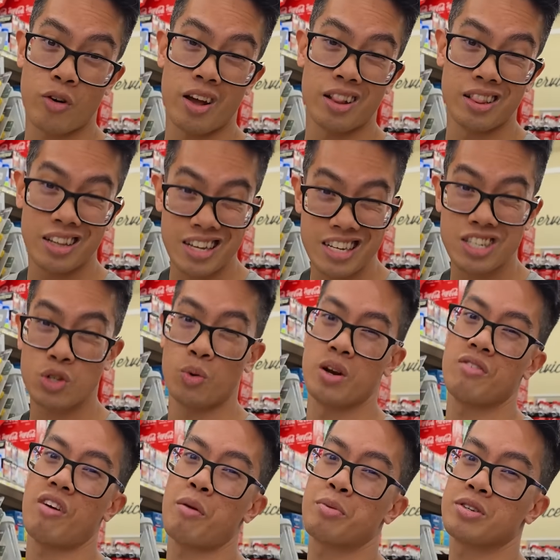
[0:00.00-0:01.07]
for at least
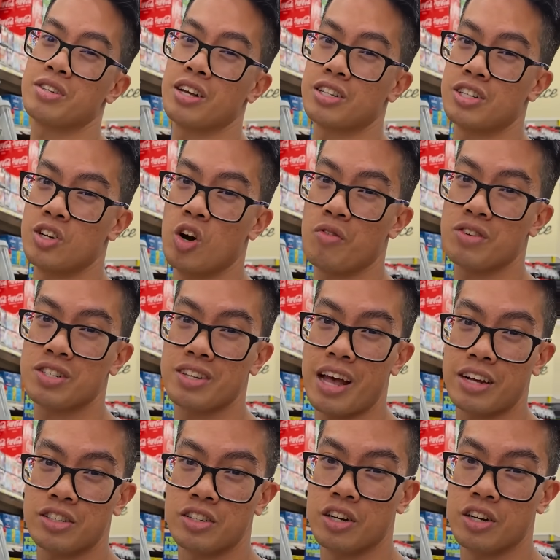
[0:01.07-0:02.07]
25% to know if a snack's